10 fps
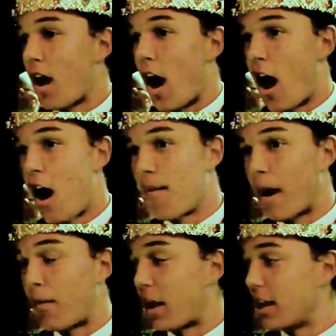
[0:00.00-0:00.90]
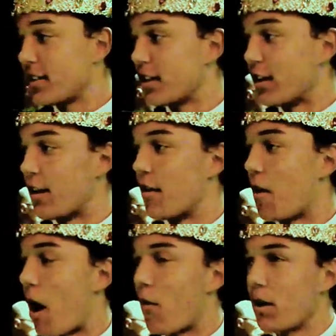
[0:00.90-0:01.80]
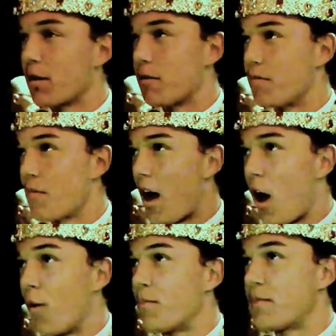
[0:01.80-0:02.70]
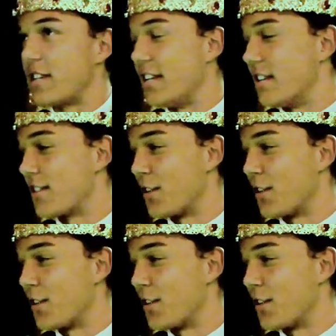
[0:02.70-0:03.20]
Um, I plan to. I want to help teens.